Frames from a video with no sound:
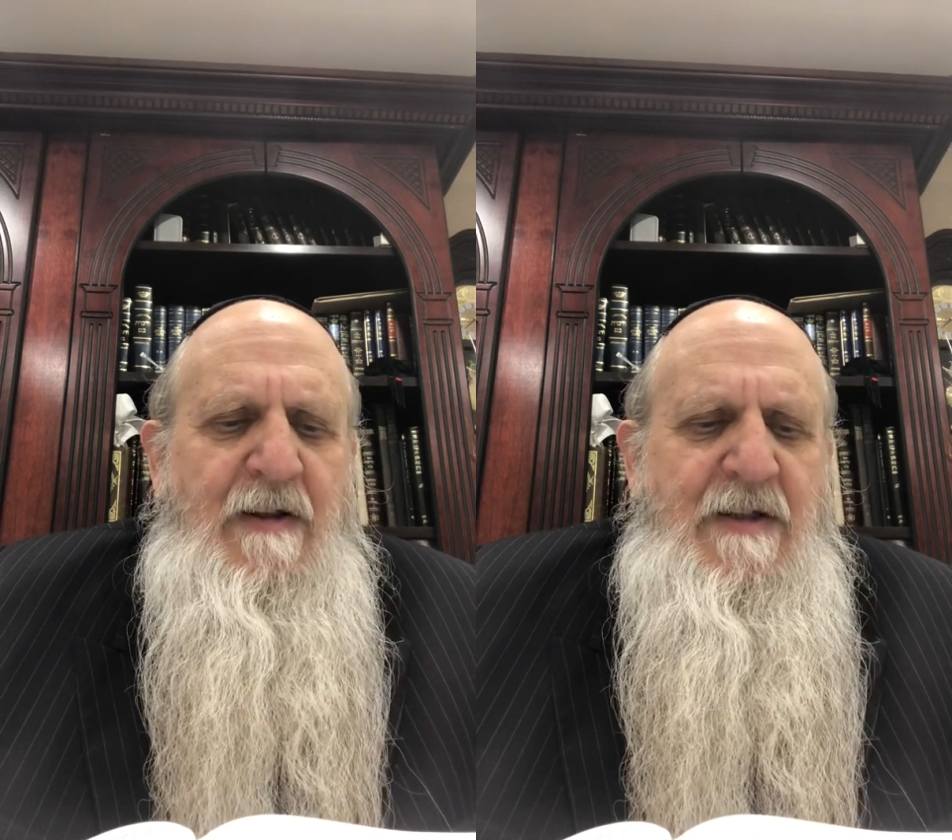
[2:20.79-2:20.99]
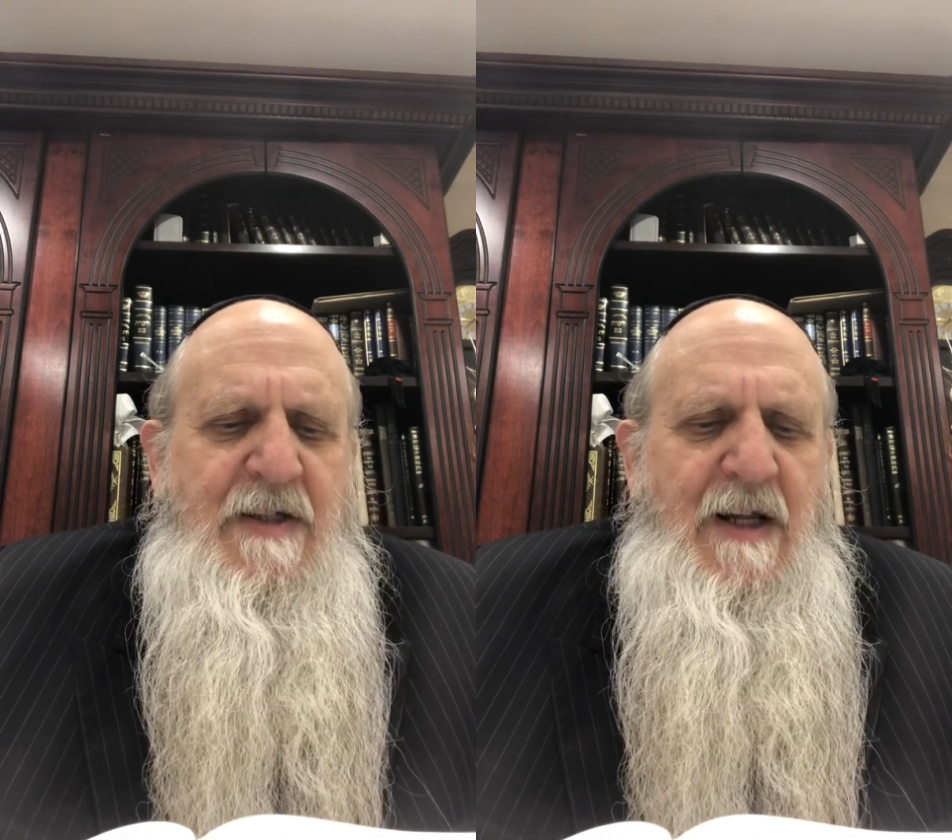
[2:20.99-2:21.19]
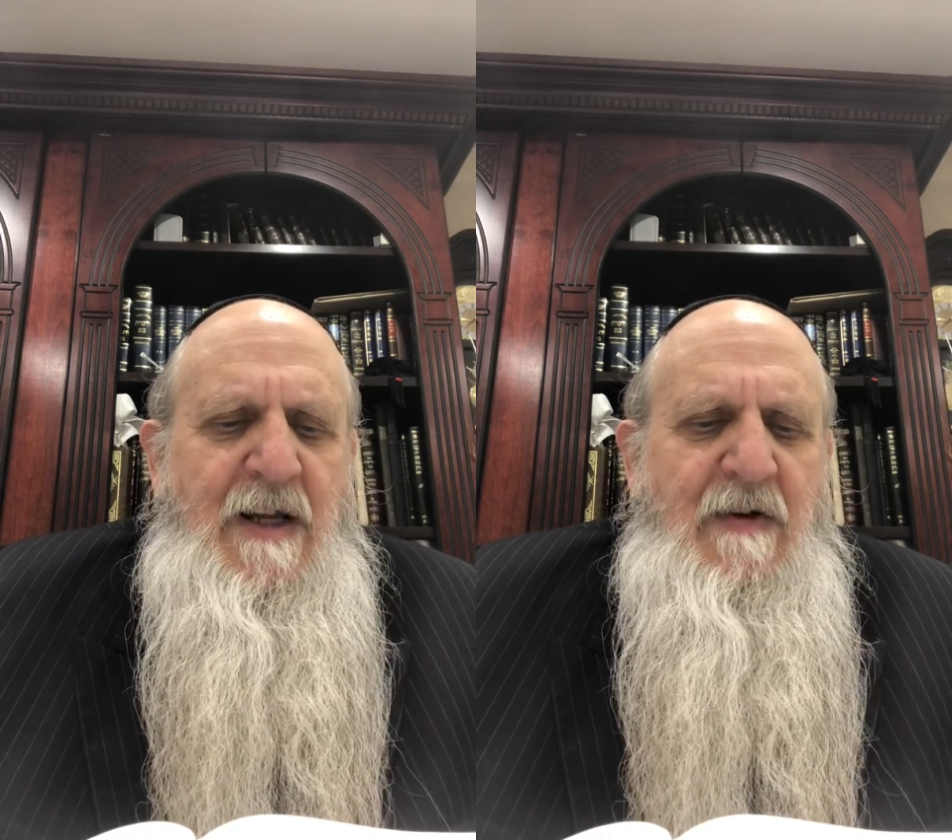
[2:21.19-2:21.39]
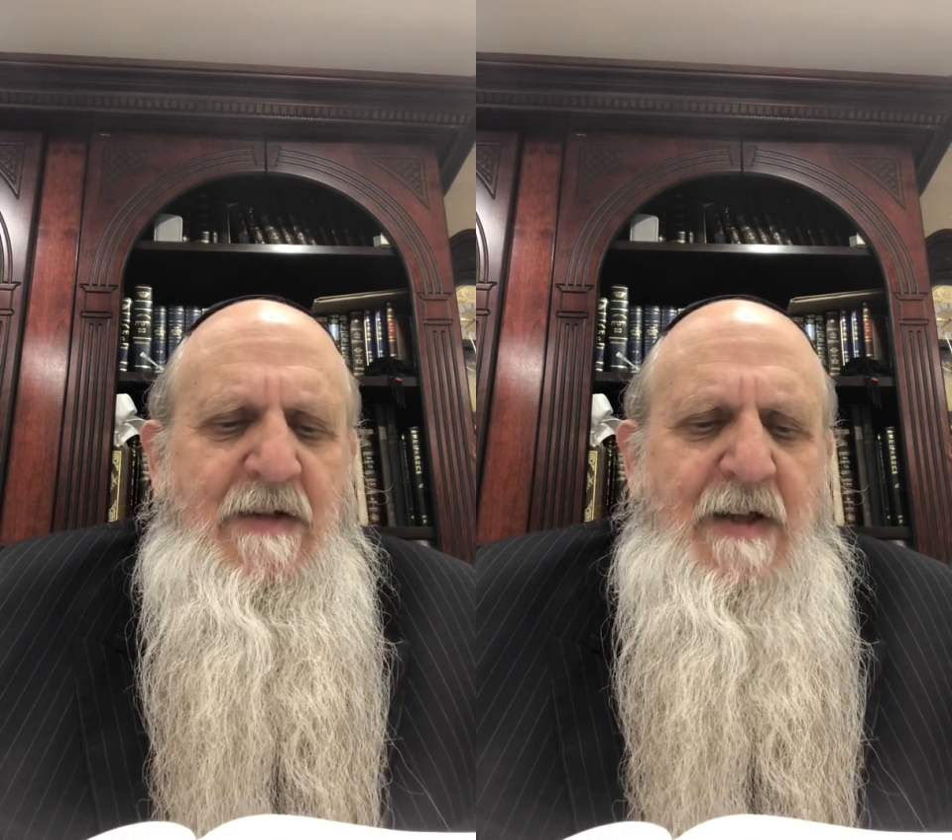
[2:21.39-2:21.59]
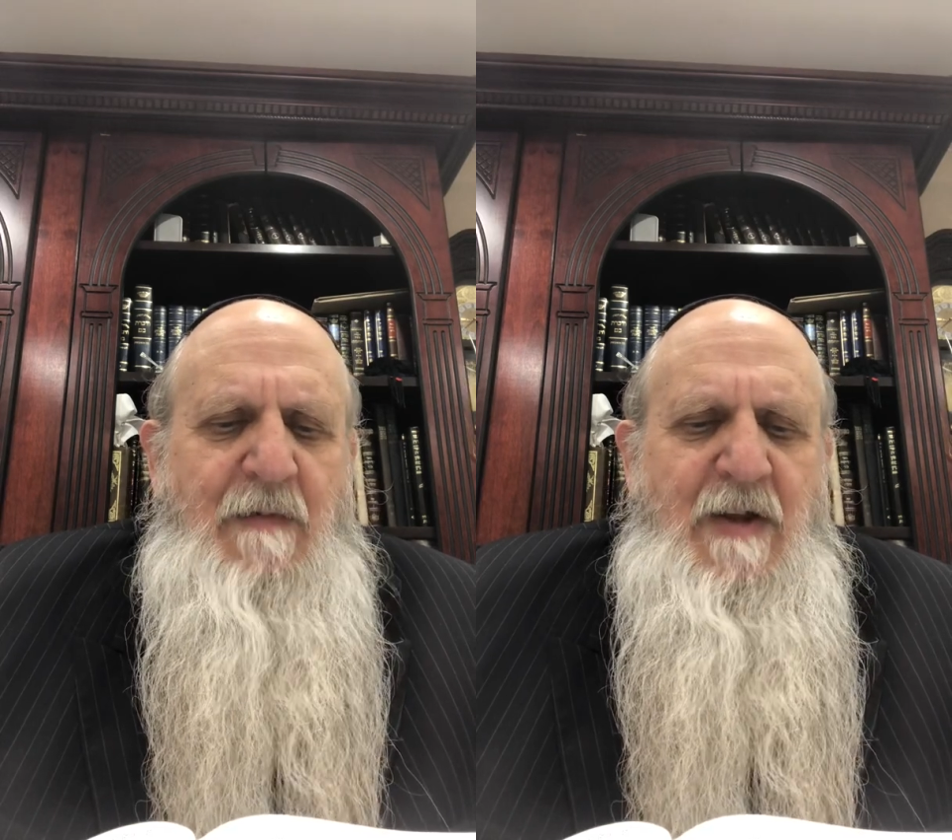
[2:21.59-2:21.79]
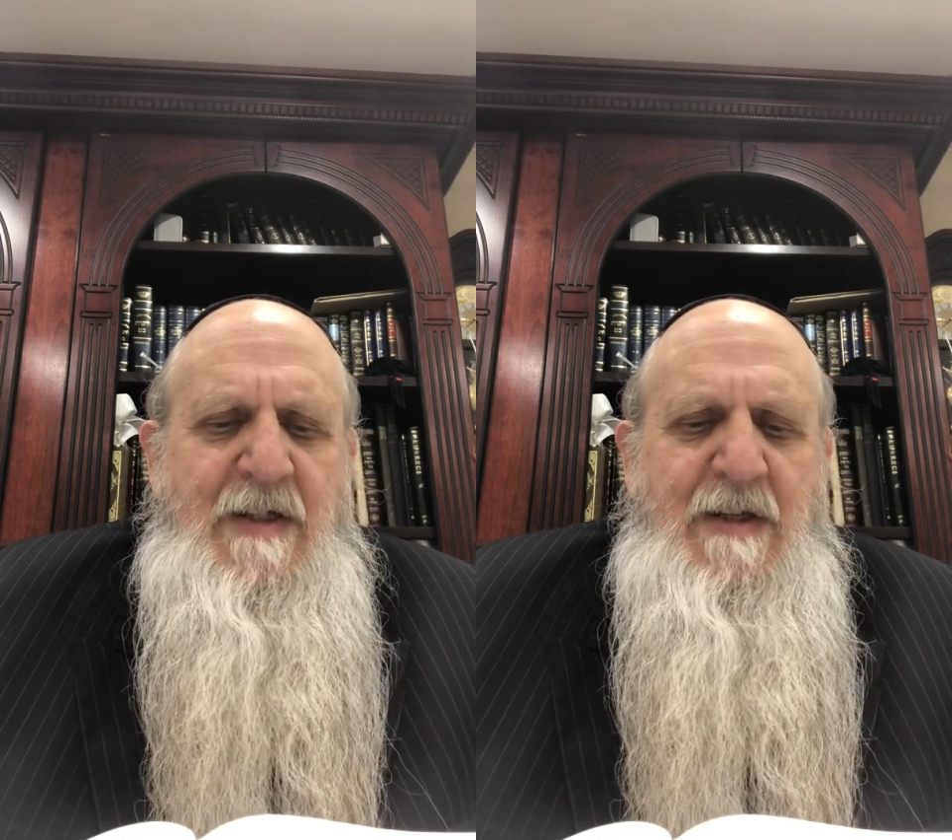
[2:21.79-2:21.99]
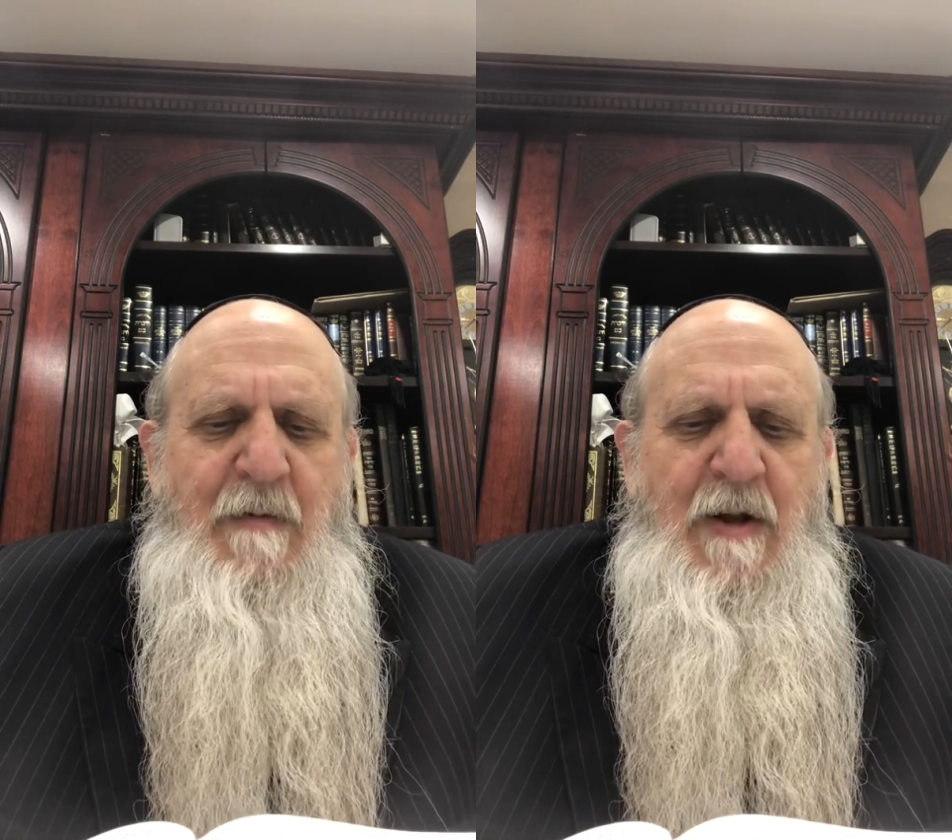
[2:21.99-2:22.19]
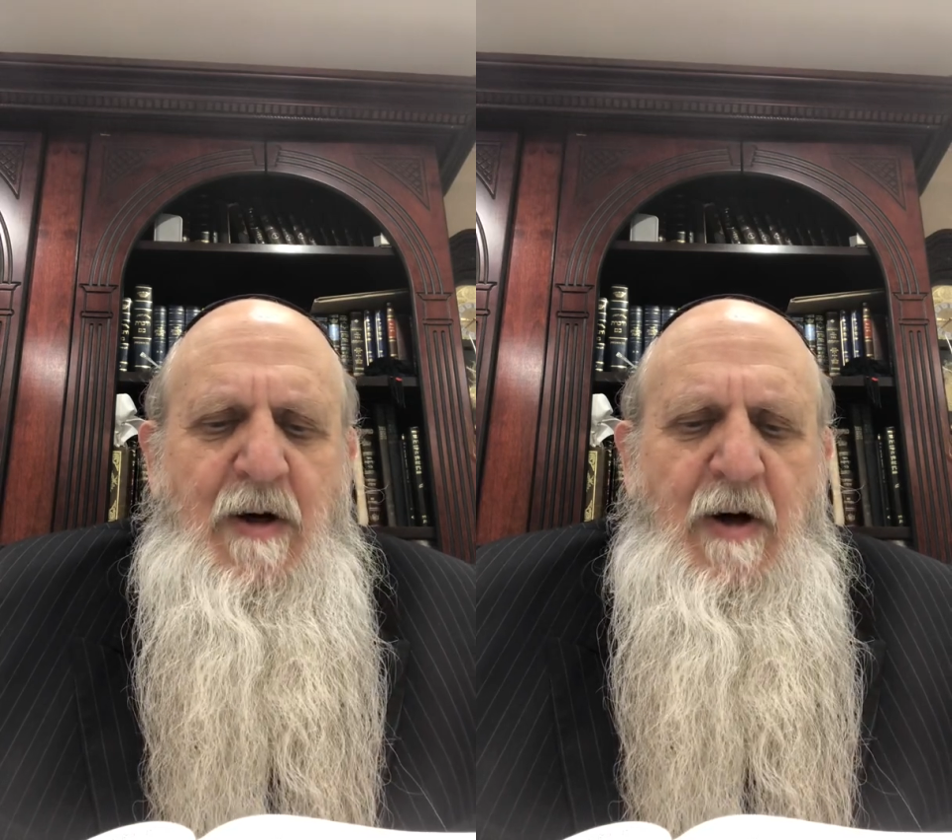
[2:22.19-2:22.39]
the city or something
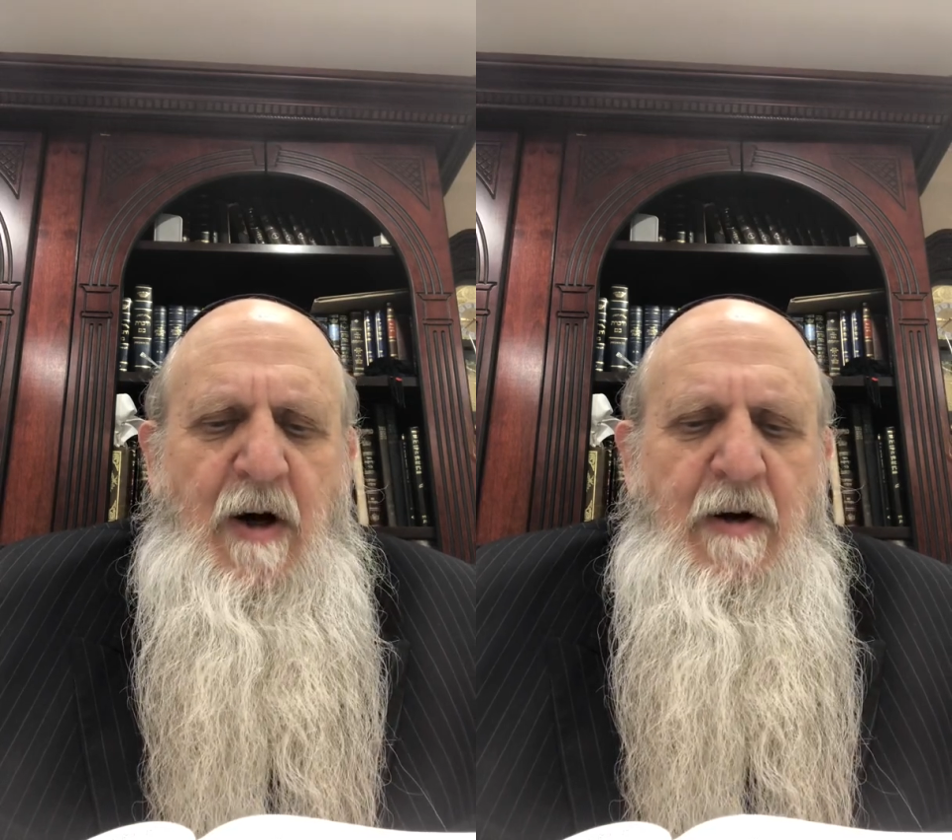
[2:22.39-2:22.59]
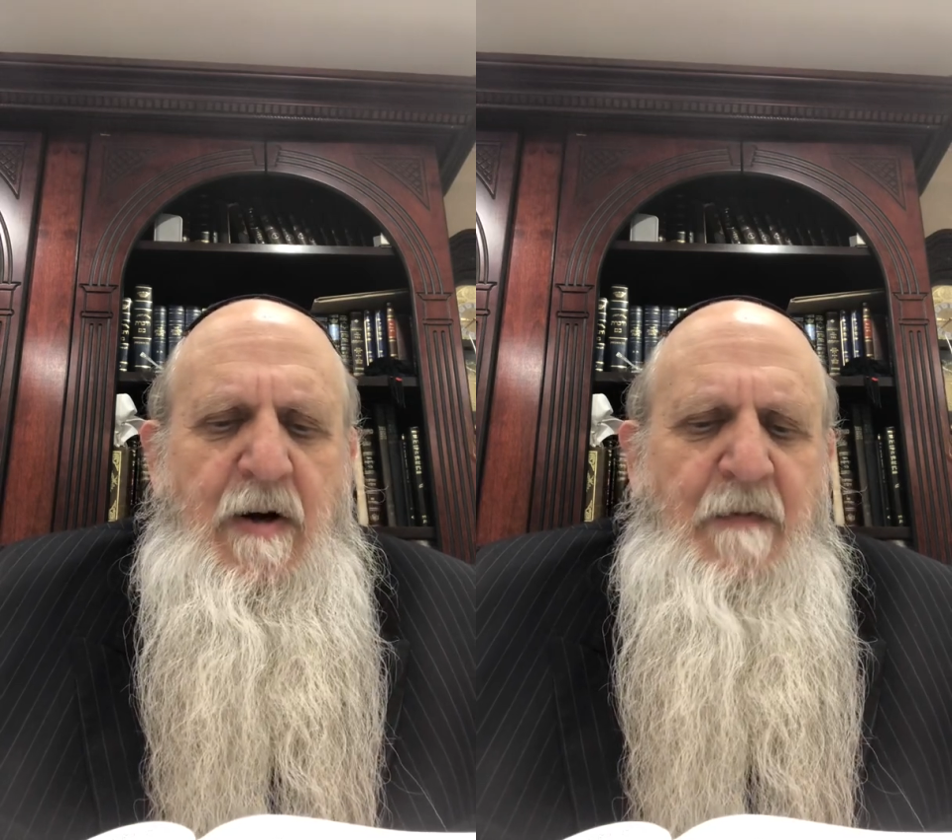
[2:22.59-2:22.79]
similar occurred,